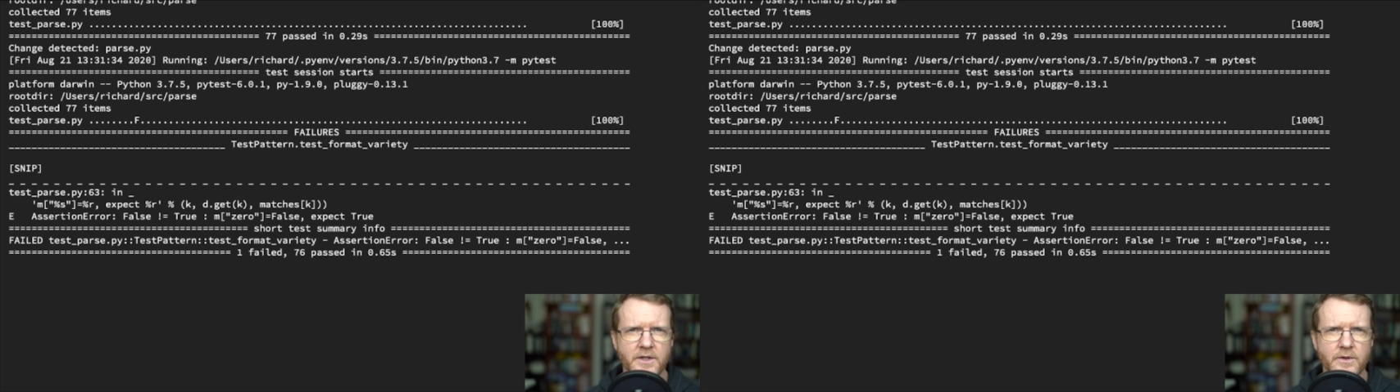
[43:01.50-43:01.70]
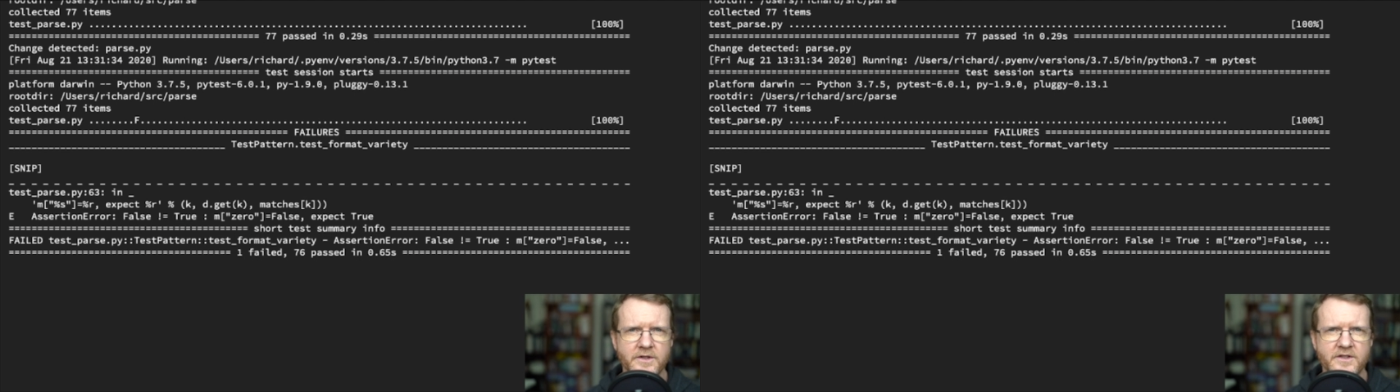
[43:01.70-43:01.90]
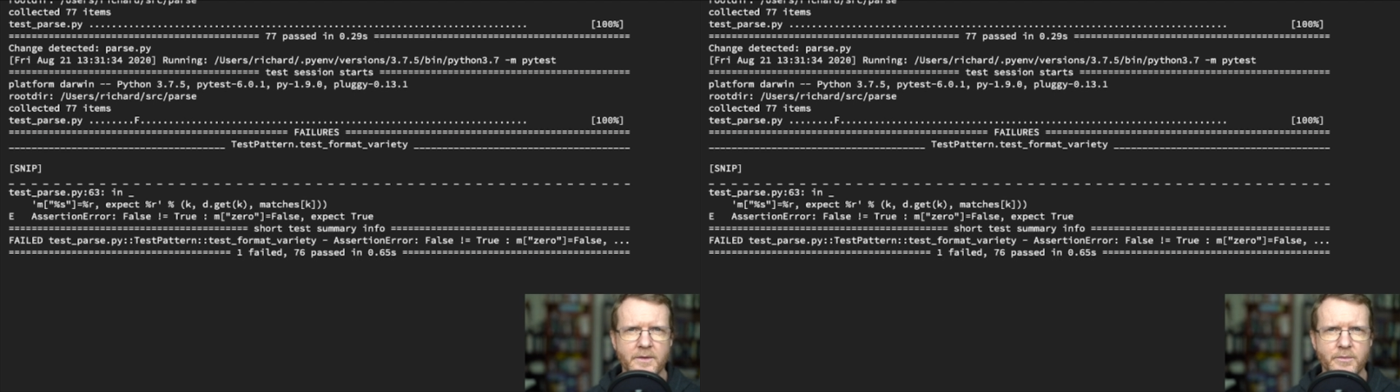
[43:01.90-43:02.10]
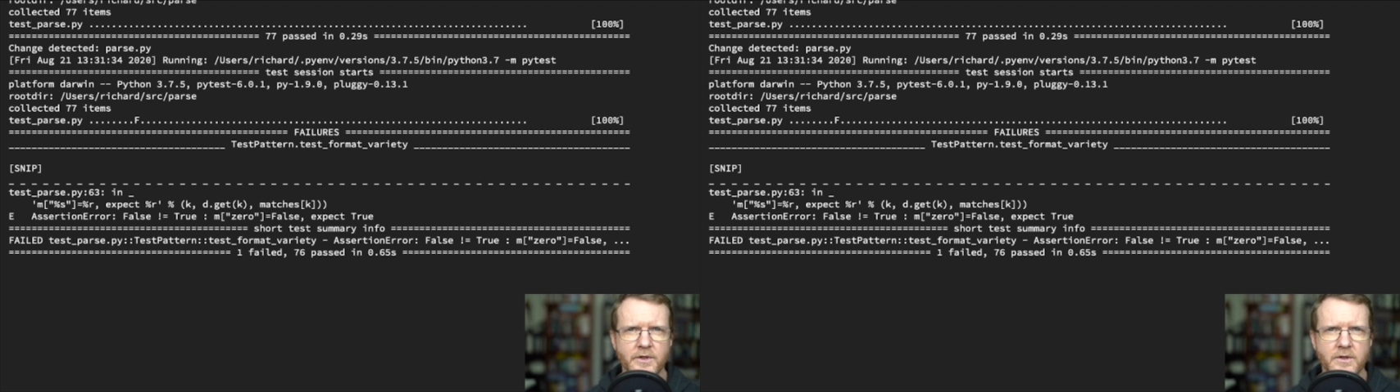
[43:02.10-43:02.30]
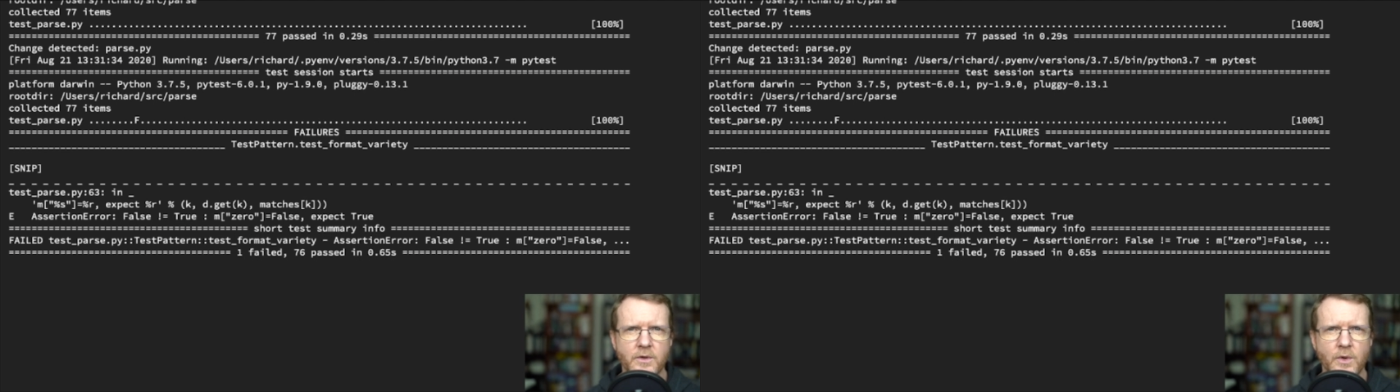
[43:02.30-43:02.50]
on a
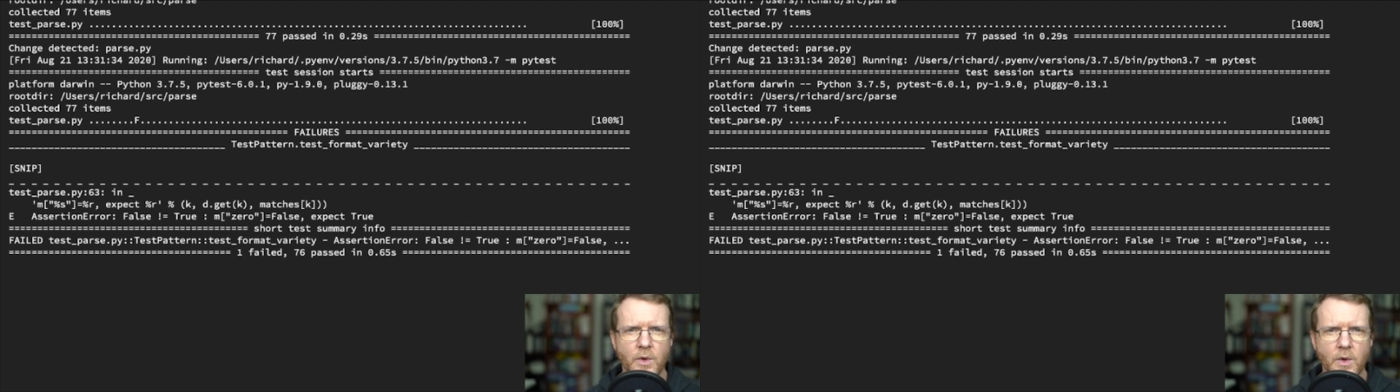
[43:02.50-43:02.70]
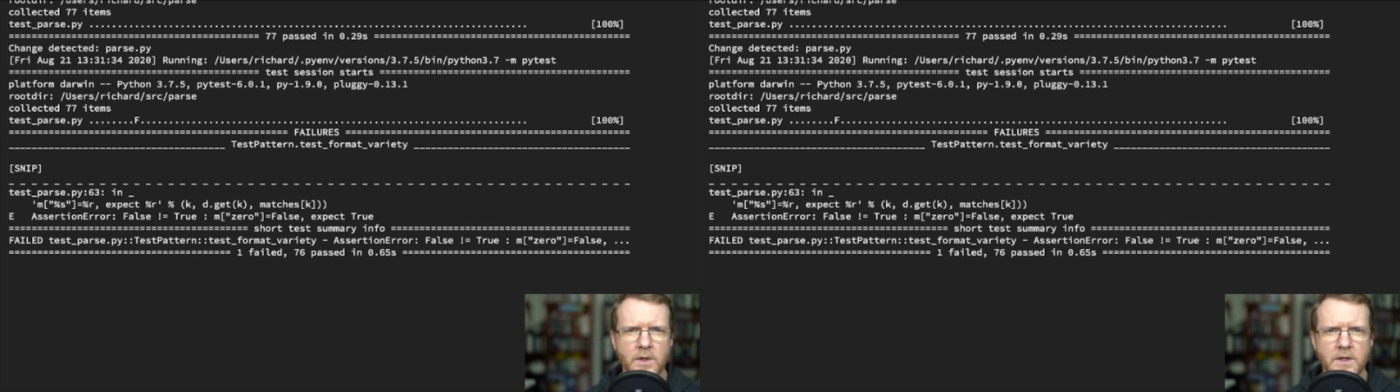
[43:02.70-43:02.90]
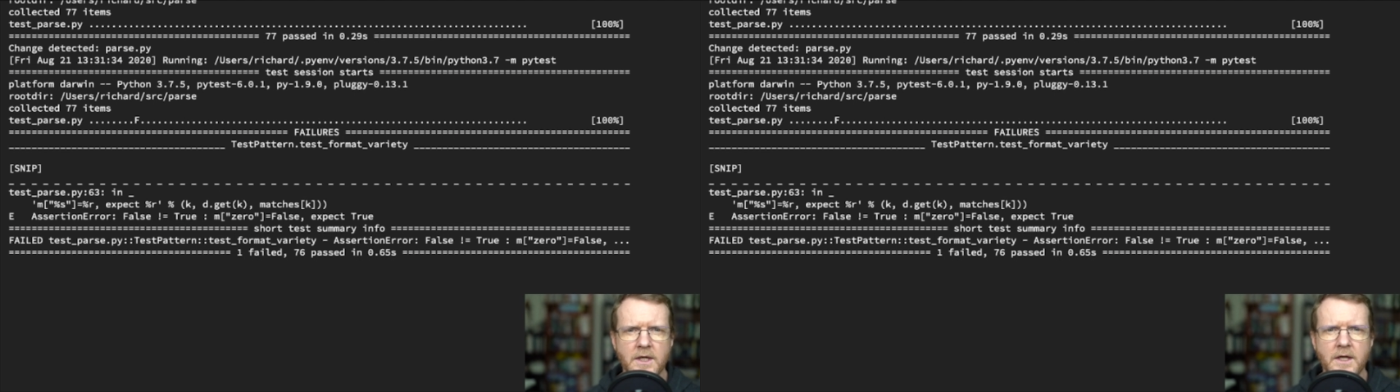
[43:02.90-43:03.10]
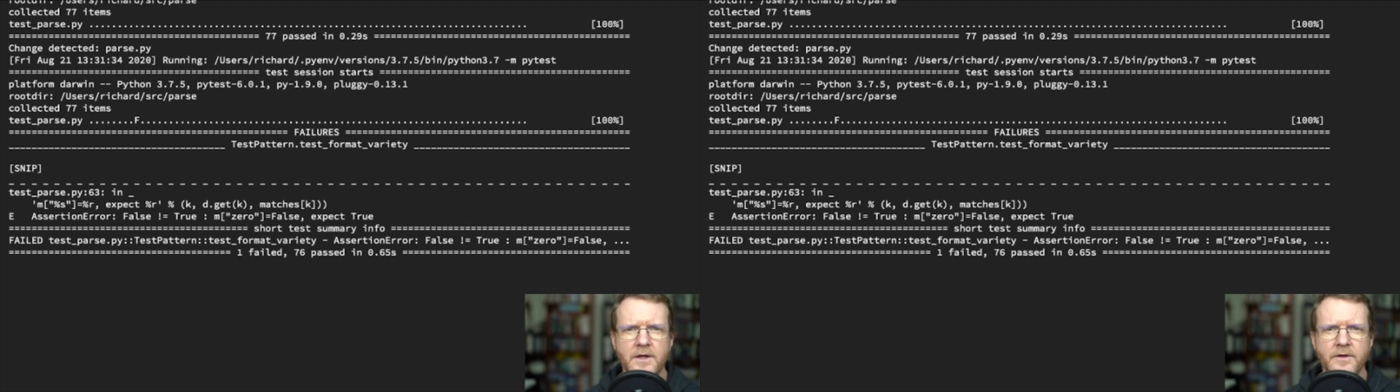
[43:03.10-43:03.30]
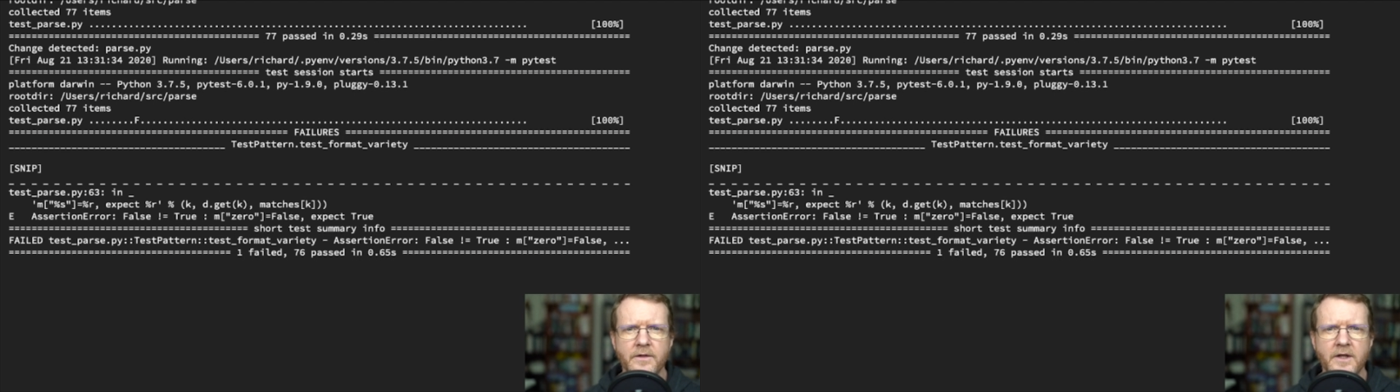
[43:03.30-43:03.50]
separate core,
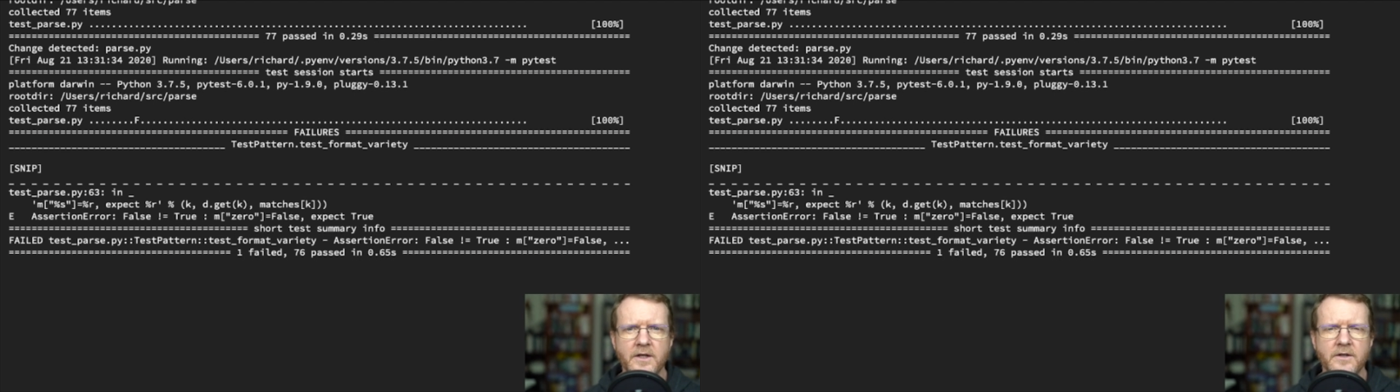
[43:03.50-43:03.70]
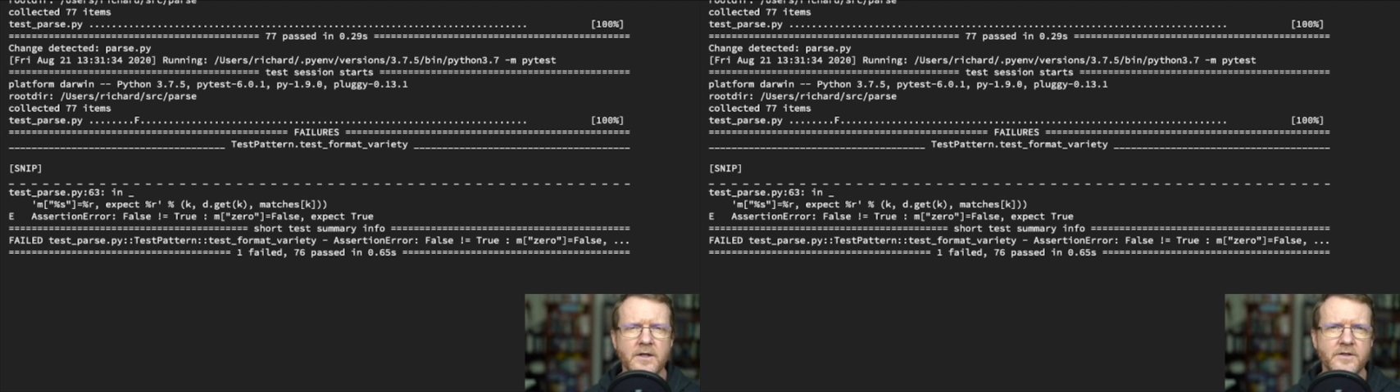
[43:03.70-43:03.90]
then